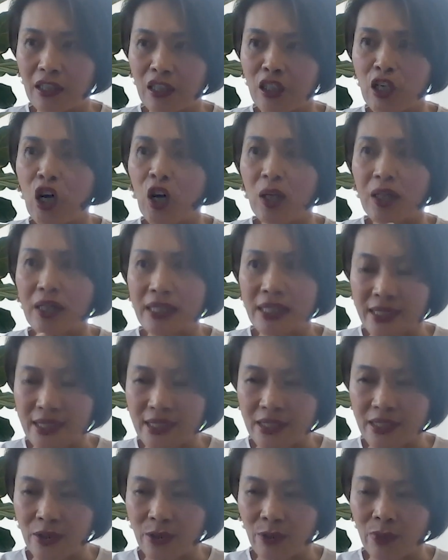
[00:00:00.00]
colleagues
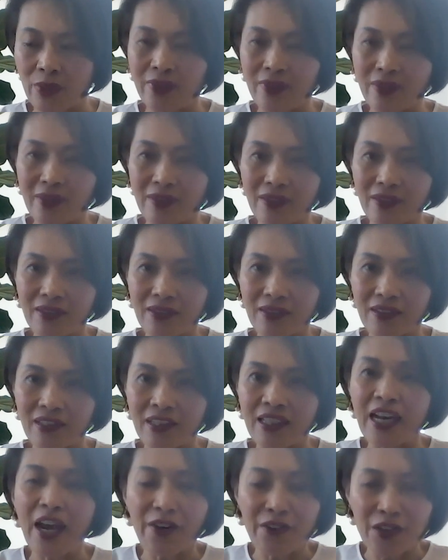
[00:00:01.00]
with
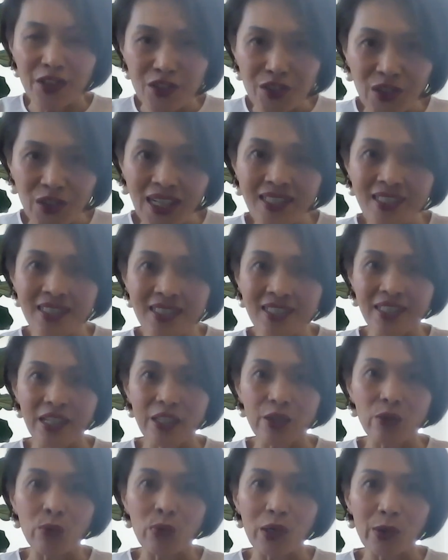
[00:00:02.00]
inherent trust that
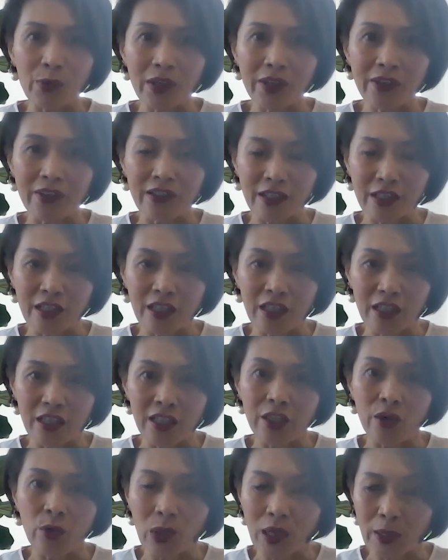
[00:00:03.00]
you work with in
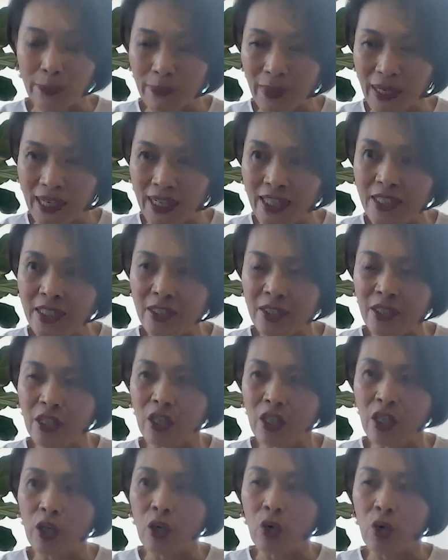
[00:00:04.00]
the workplace,
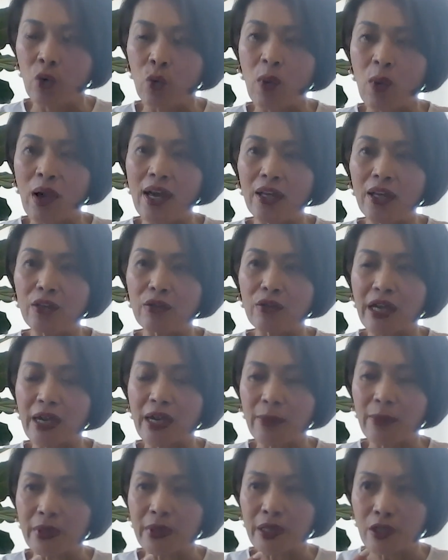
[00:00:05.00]
where you
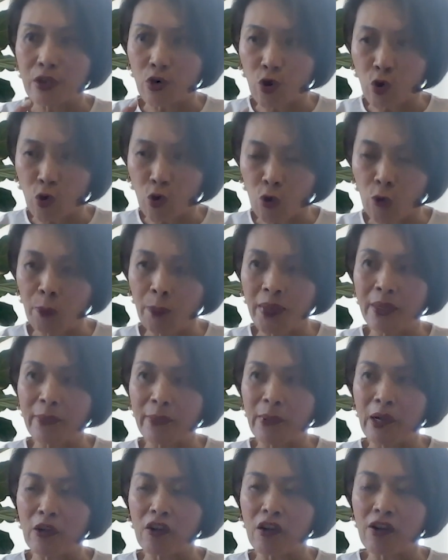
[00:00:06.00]
can be open
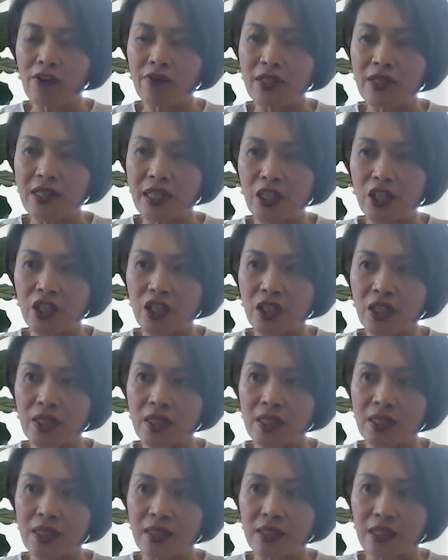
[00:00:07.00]
about
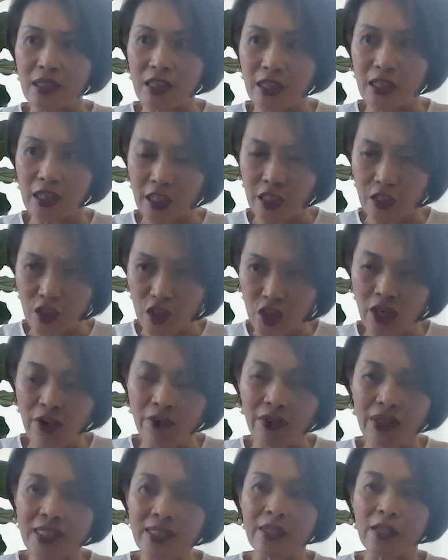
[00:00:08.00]
conversations, in
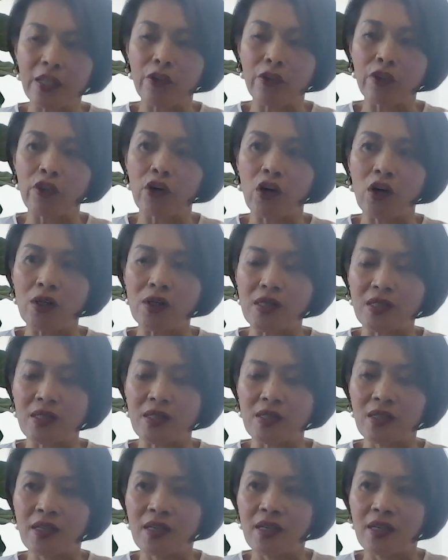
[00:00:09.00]
sharing certain thoughts,
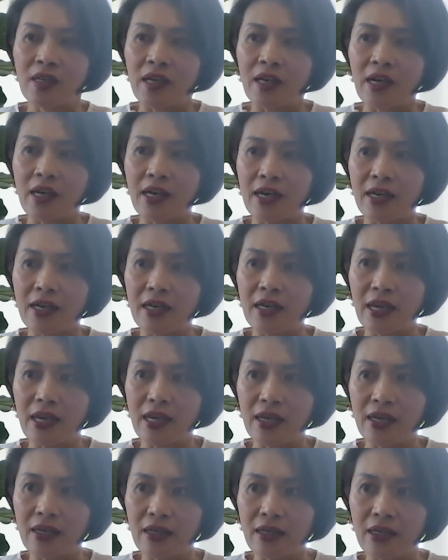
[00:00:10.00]
and
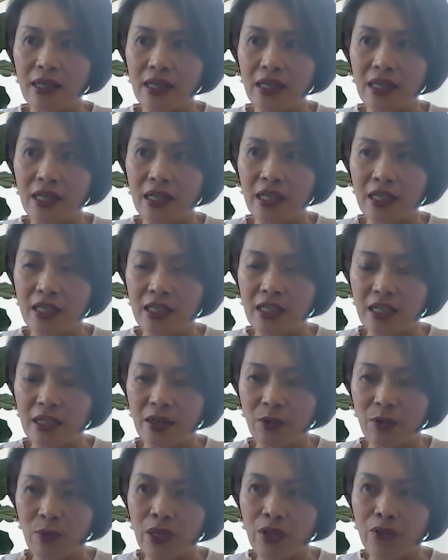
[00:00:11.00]
in
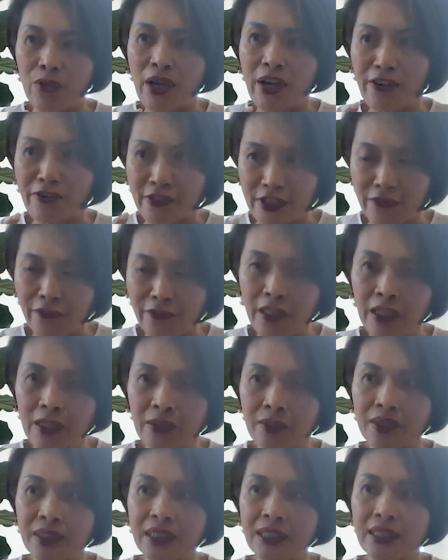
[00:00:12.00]
when you have
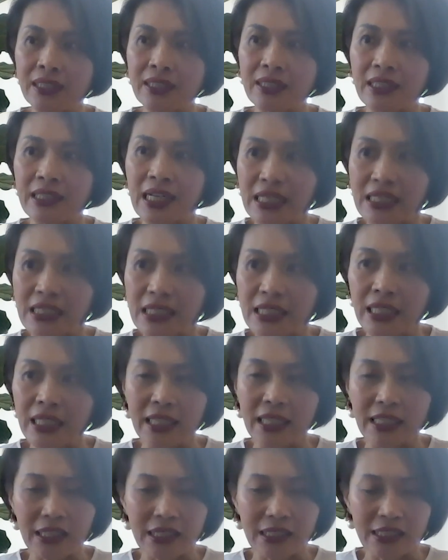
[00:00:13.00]
difficulties in
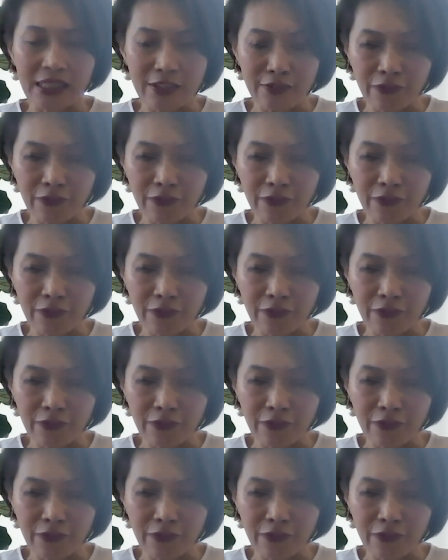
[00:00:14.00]
articulating